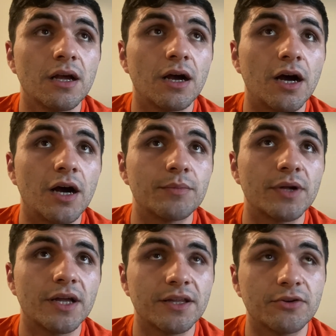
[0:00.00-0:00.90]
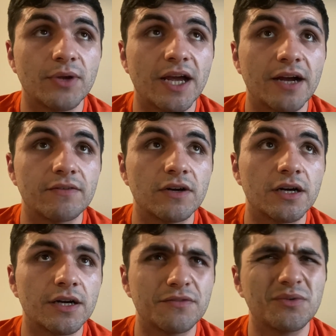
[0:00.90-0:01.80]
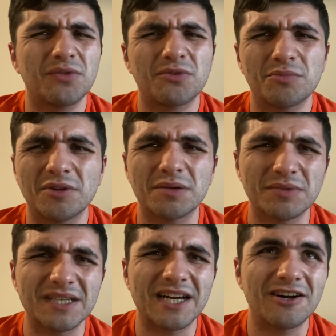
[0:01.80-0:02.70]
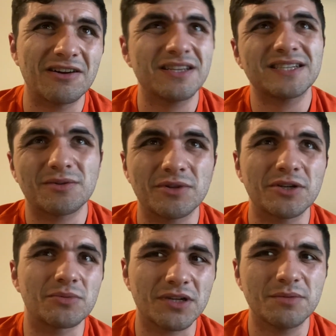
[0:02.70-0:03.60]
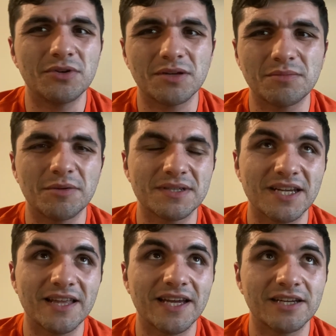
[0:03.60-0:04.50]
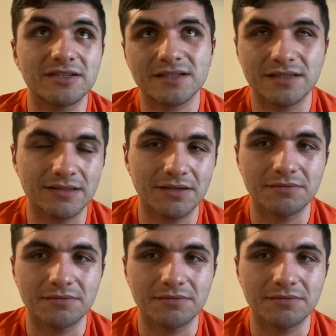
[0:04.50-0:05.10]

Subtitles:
And then you have, if you want to throw Malik McDowell, he's not really a rookie, but you can maybe say that just because he's